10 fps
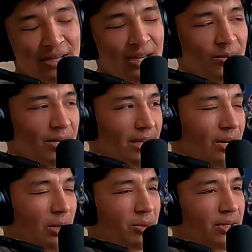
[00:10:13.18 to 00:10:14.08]
how do I
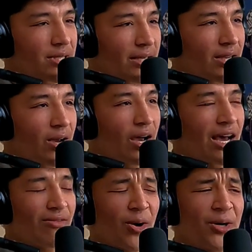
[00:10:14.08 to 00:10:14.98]
how do I put this? Like,
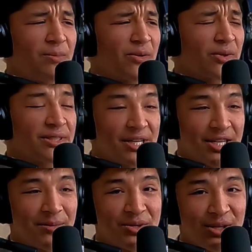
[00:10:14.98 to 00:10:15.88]
have already been
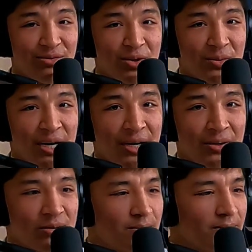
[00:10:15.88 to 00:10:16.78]
releasing music for a
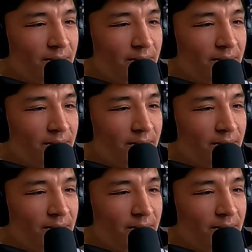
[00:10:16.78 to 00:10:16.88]
while.